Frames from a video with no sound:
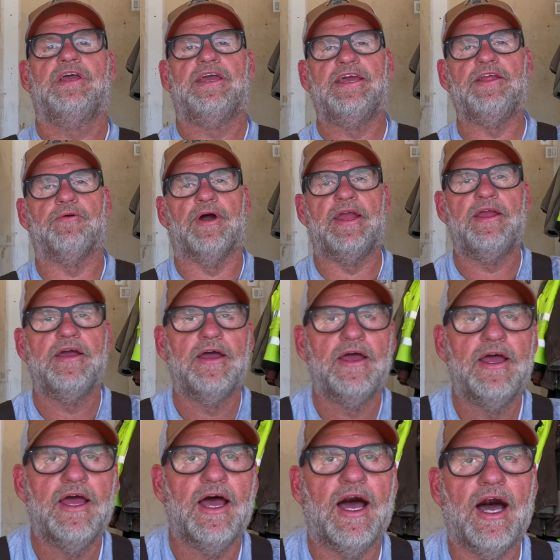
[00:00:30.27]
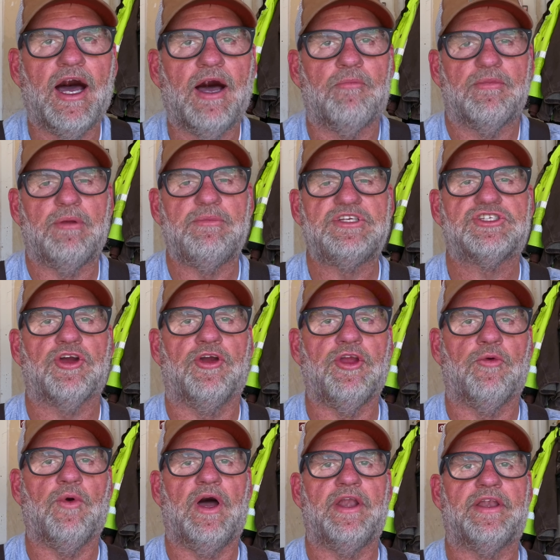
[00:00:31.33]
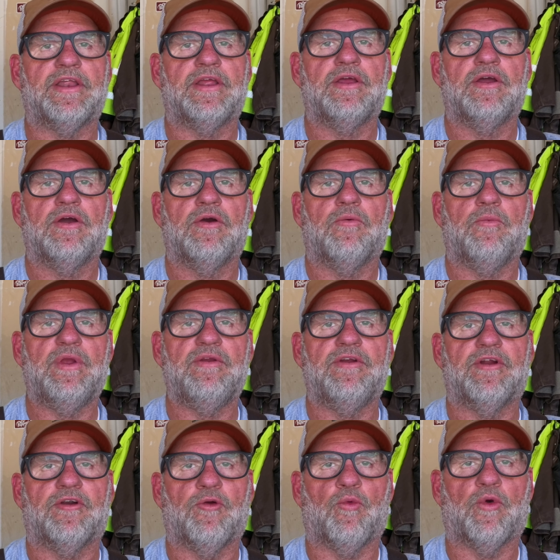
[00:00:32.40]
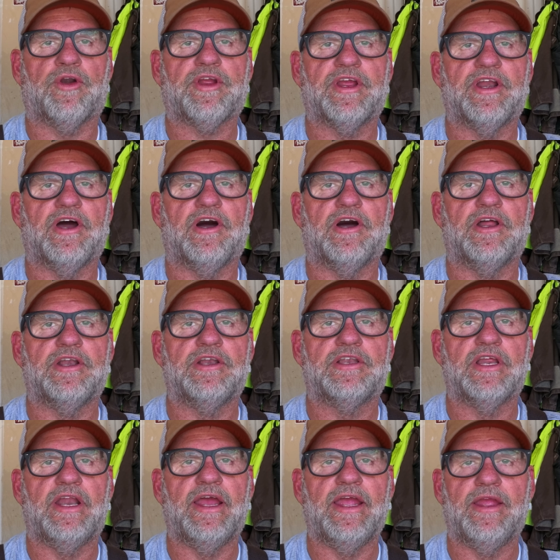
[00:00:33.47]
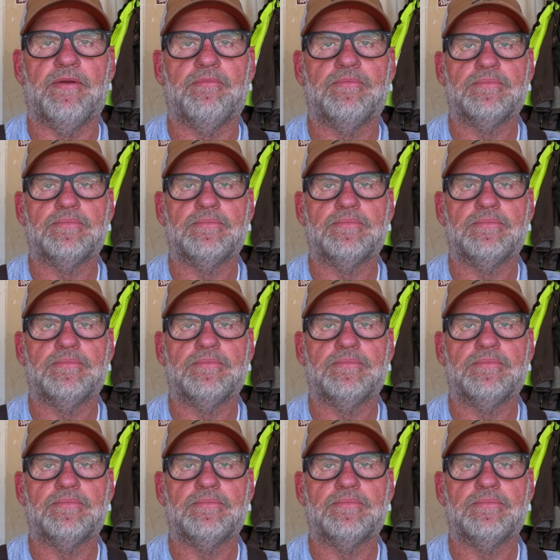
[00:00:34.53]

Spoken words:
Anyway, let me show you what we are working on today.